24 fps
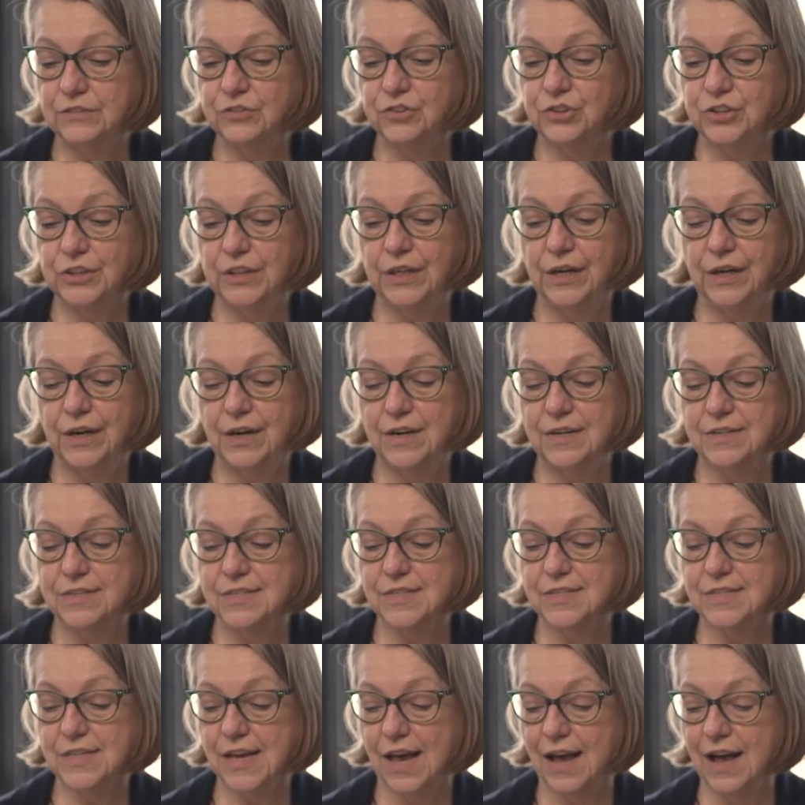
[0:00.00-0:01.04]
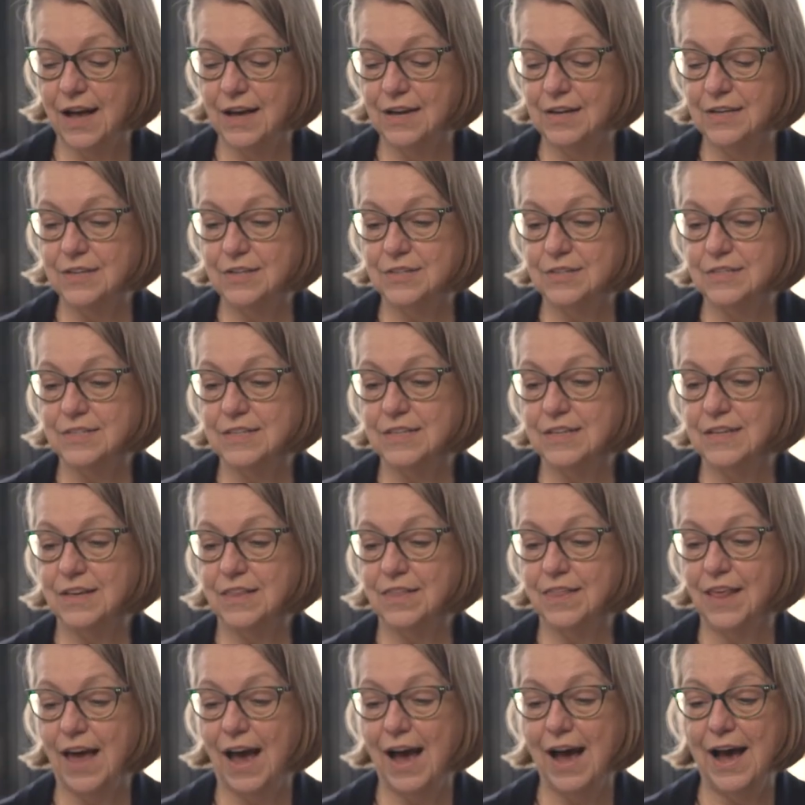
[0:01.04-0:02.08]
She says
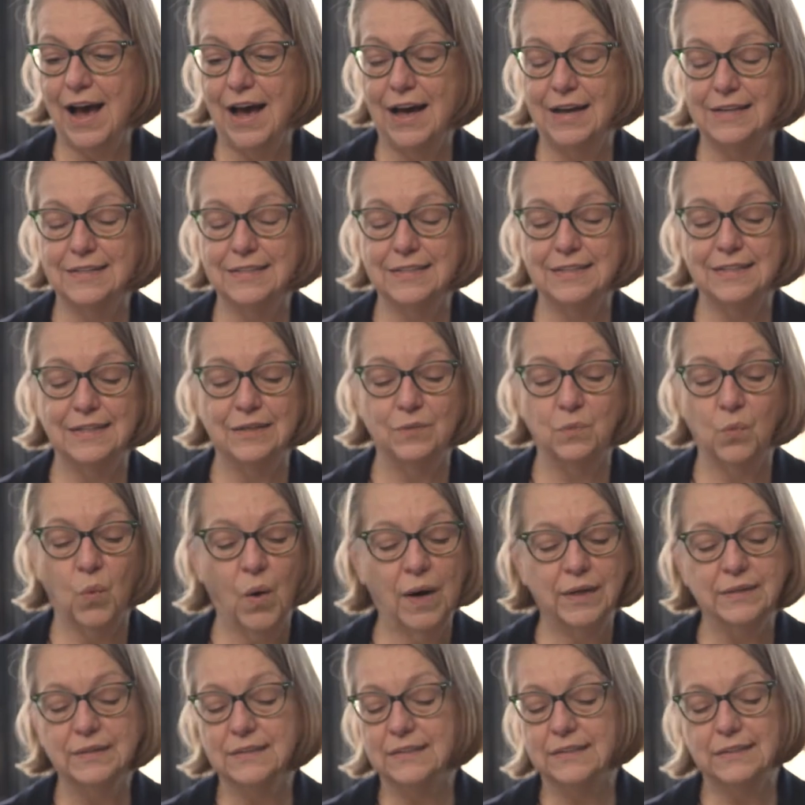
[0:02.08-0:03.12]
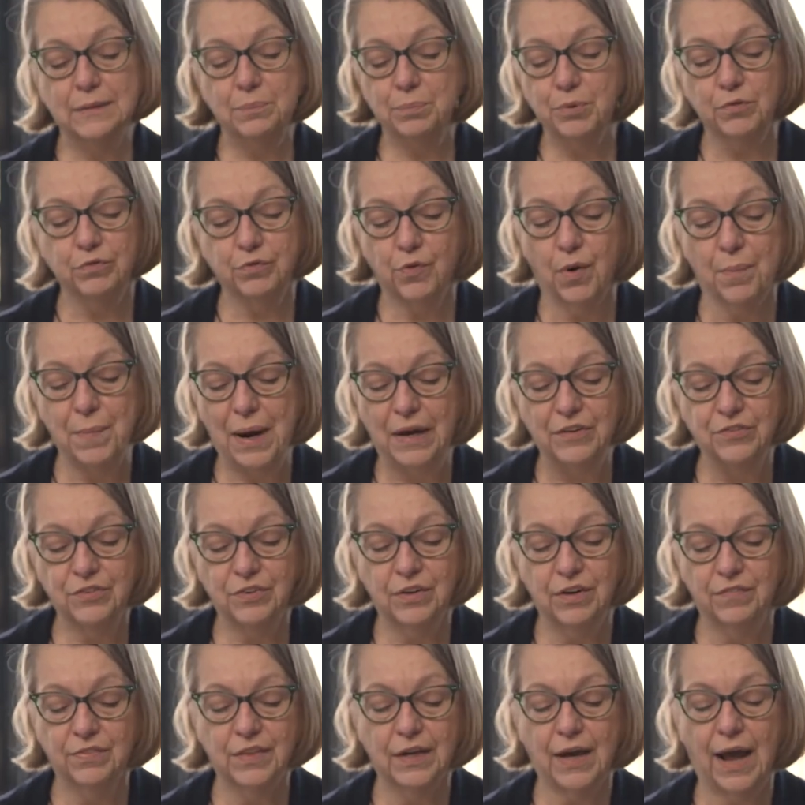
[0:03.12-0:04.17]
that in one simple
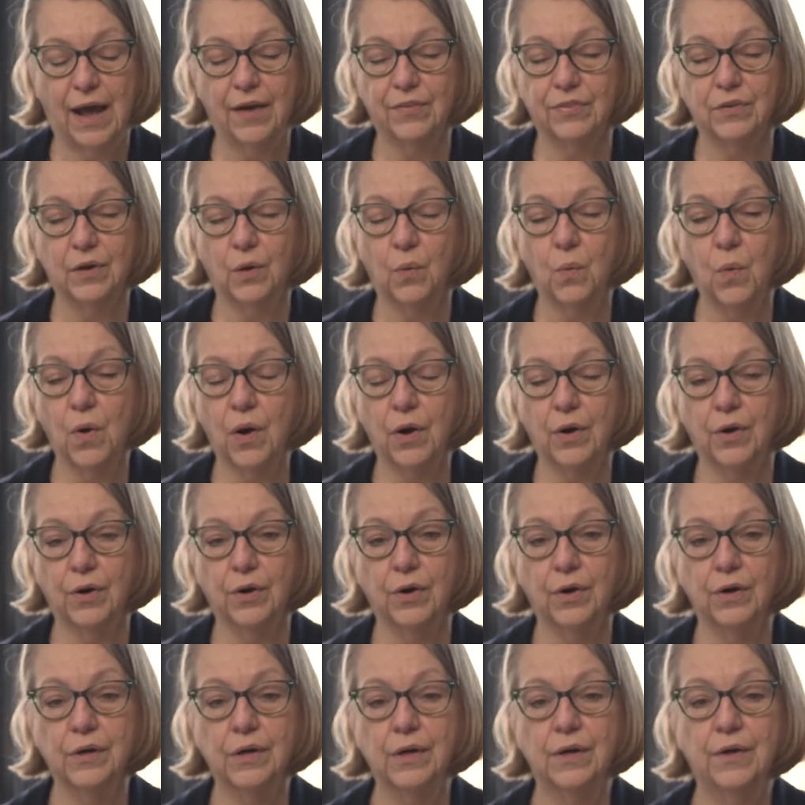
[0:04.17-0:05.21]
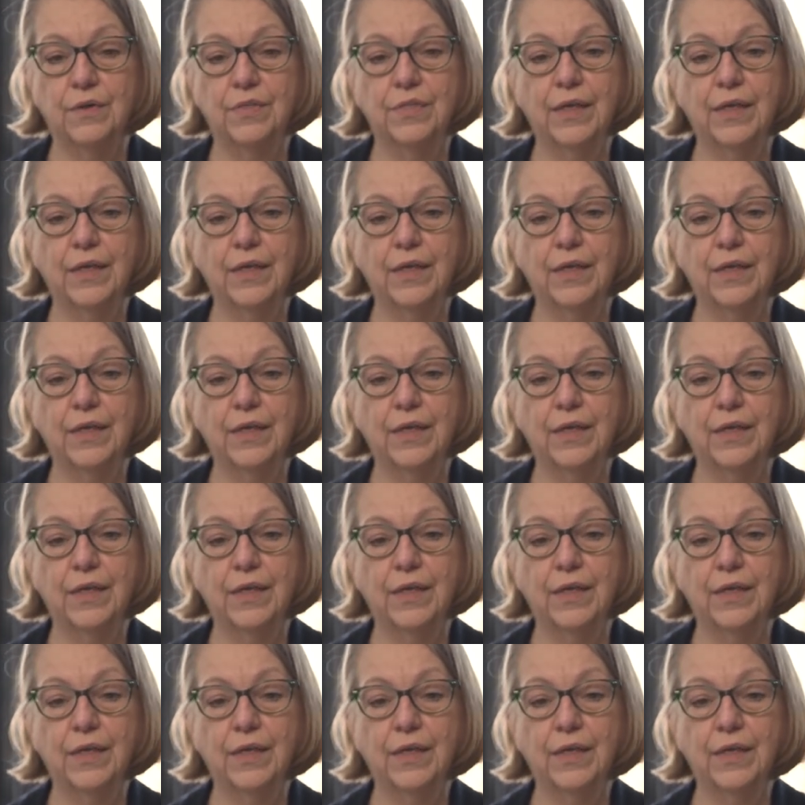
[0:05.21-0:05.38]
formation of the Catholic worker,